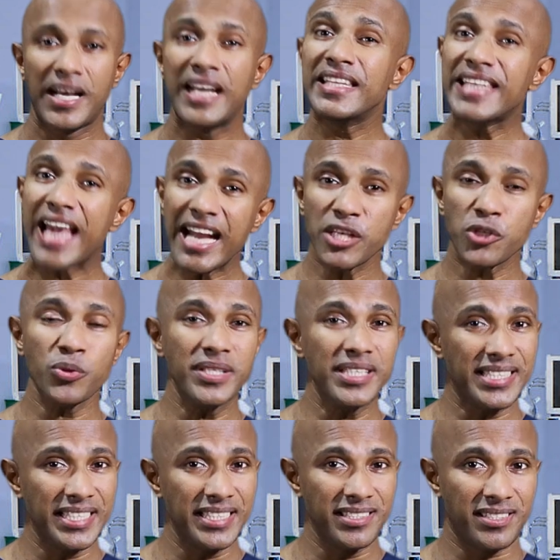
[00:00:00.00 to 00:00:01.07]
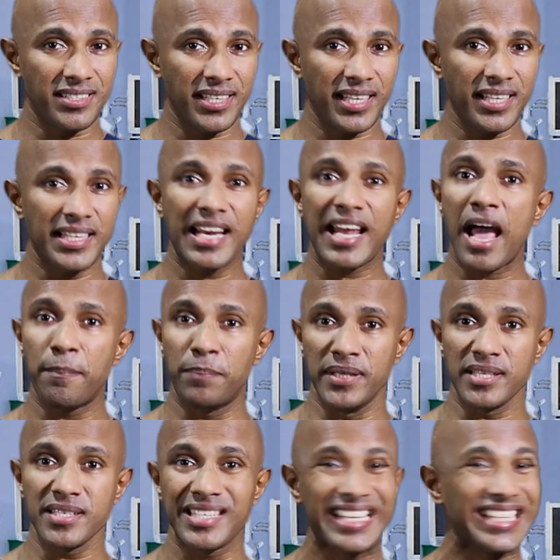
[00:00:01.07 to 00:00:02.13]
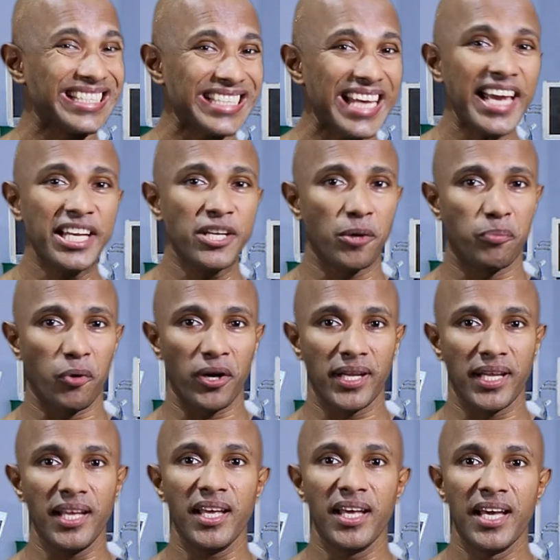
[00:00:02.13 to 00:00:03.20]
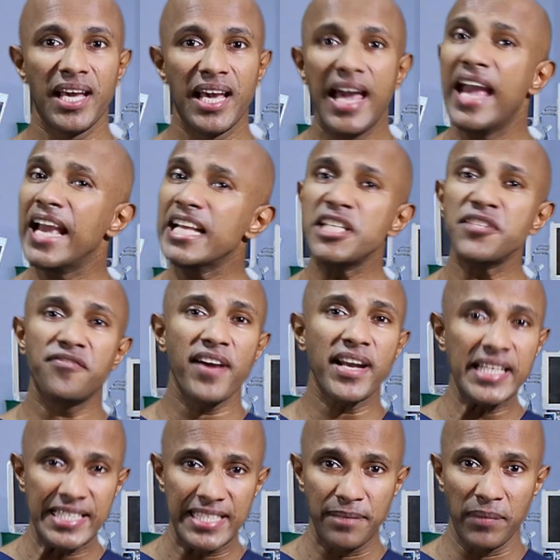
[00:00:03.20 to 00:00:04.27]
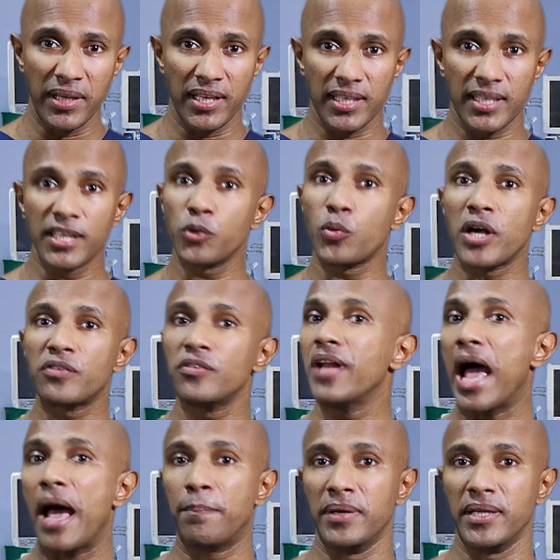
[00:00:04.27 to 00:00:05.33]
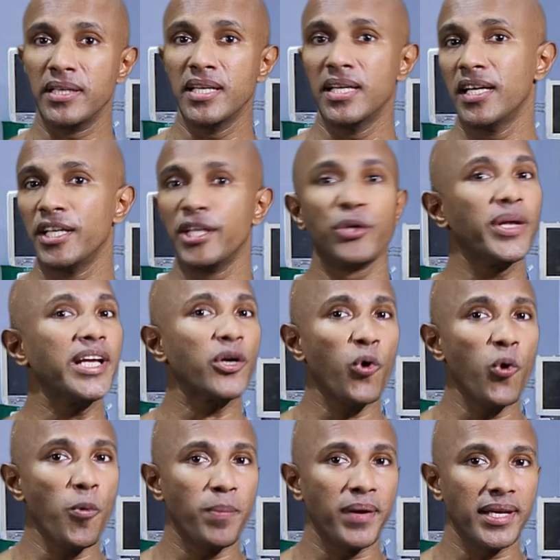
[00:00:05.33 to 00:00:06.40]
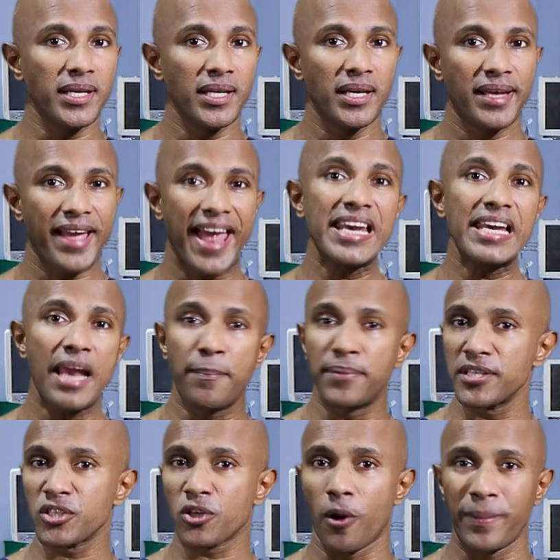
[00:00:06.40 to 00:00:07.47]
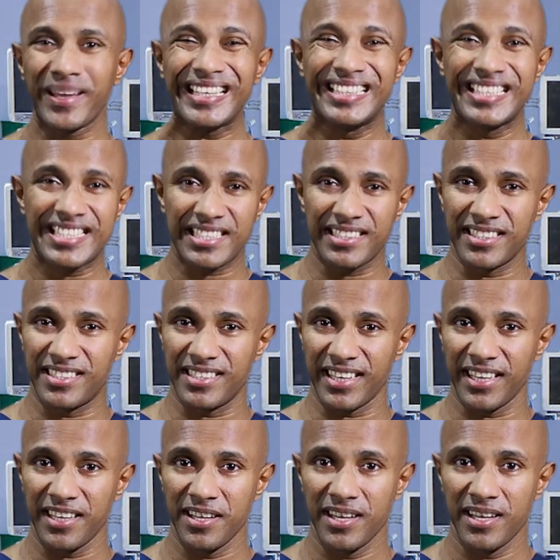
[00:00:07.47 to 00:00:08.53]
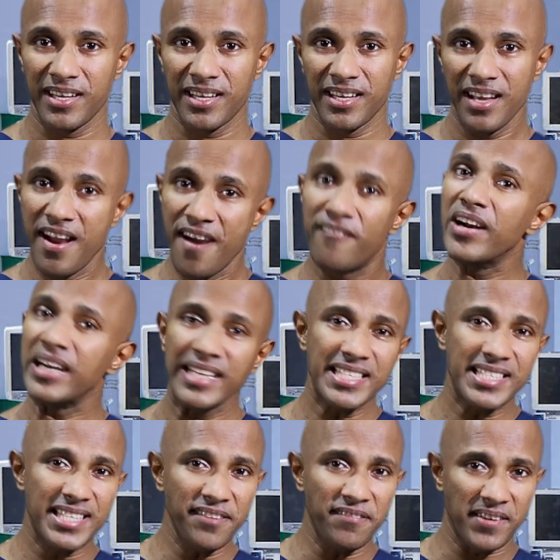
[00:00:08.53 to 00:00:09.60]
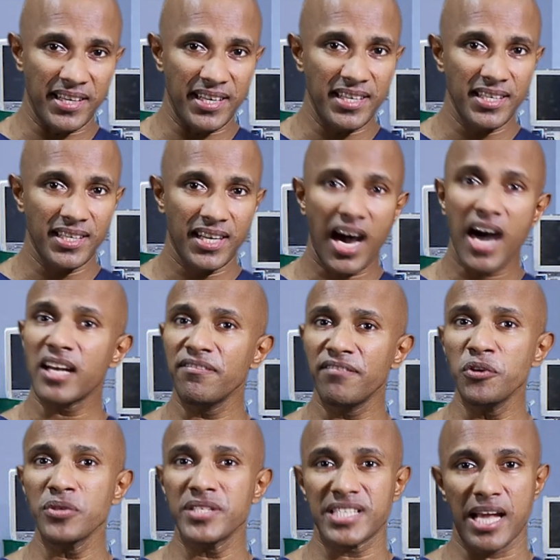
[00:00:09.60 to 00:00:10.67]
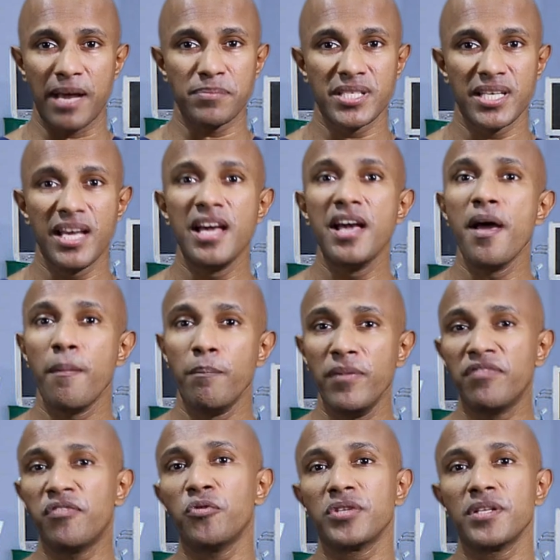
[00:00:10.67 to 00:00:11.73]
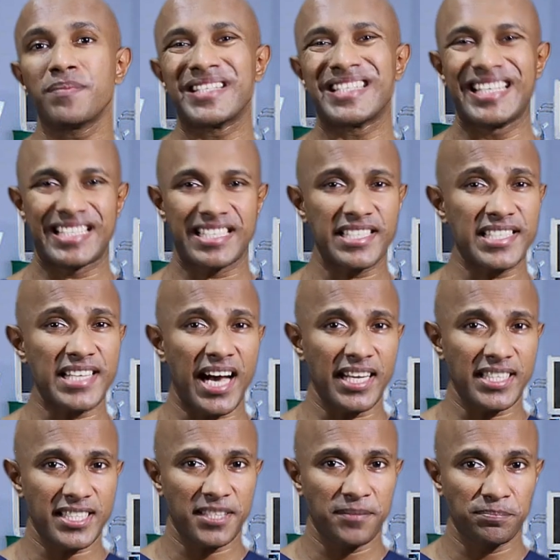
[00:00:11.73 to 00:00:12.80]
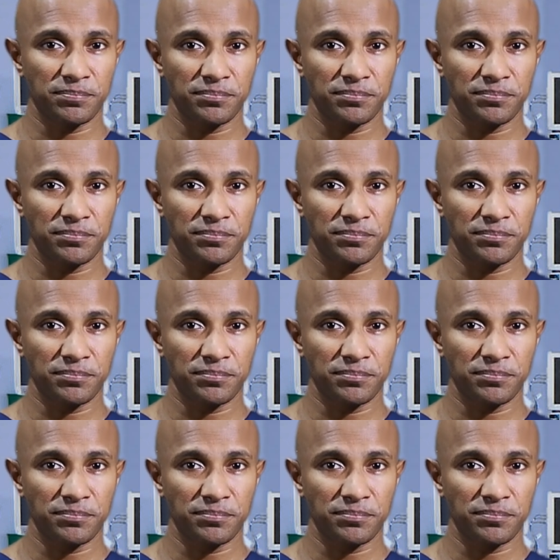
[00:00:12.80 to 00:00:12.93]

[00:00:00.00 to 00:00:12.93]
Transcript: The actual surgery that happens inside your body is very similar to what would happen during open and laparoscopic surgery. What is different are a few steps before the procedure starts.